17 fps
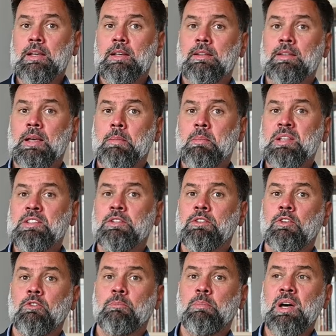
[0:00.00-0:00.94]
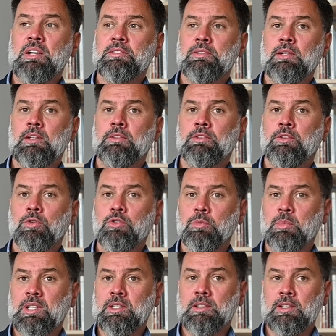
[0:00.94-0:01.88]
the method of personal
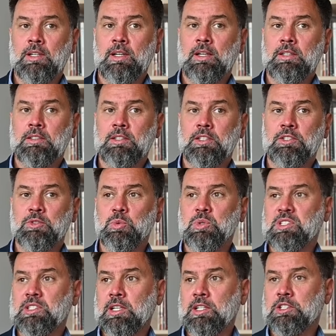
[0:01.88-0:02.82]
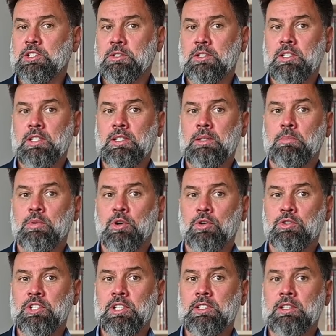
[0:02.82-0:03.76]
document uh, in his research uh,
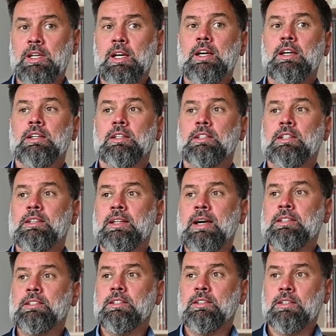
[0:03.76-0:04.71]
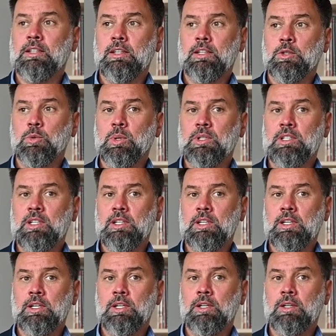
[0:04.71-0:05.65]
project in
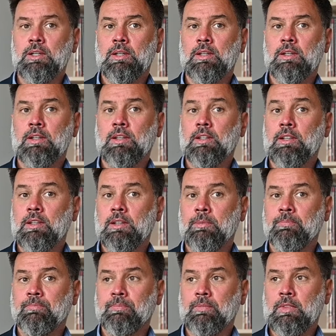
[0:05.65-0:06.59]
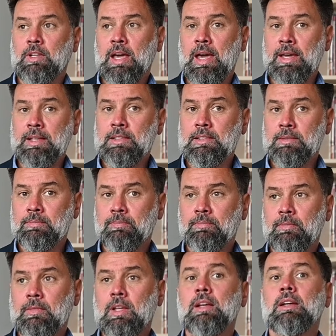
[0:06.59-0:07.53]
1928
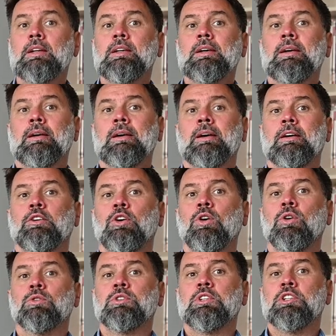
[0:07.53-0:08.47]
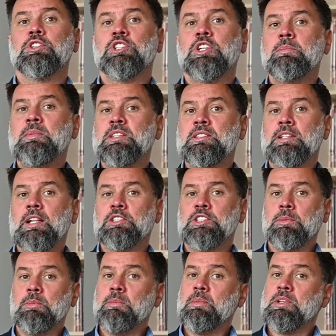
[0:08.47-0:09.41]
called Czym jest dla
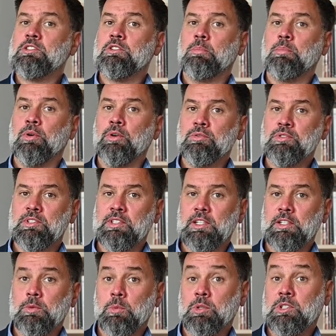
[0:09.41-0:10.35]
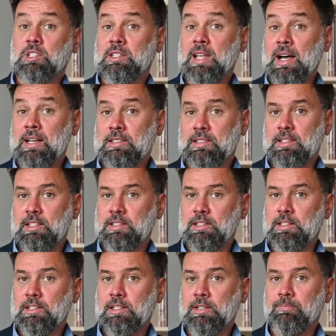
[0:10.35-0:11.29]
Ciebie miasto Poznań? What does the
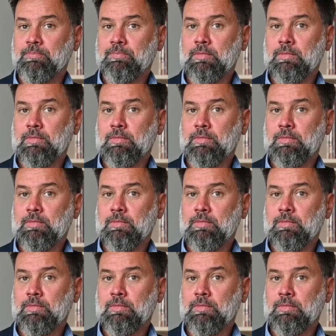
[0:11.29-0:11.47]
city